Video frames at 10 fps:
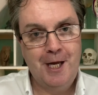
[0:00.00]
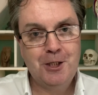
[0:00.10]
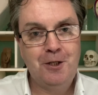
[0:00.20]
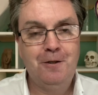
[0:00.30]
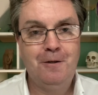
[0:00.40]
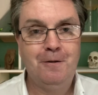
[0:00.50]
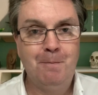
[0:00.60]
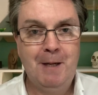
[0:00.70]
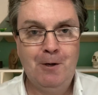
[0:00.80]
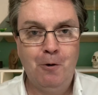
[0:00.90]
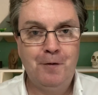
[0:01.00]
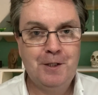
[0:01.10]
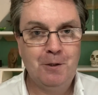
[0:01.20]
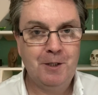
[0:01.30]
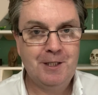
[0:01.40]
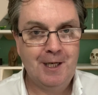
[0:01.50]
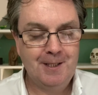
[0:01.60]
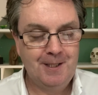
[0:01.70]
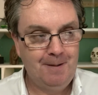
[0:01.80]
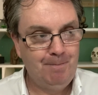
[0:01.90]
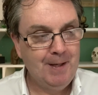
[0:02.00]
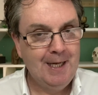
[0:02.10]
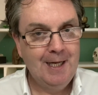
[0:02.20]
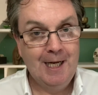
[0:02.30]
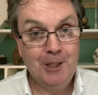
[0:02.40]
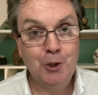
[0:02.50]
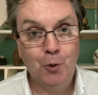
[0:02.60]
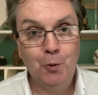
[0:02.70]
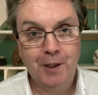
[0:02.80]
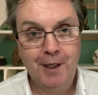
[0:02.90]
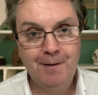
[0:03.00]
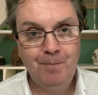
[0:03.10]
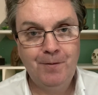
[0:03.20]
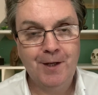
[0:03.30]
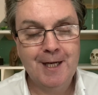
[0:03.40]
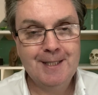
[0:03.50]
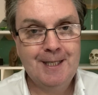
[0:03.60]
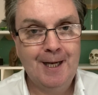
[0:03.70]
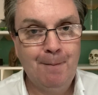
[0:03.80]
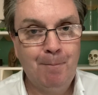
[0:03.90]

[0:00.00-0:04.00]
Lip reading: next to the main office that we sat in, and told her that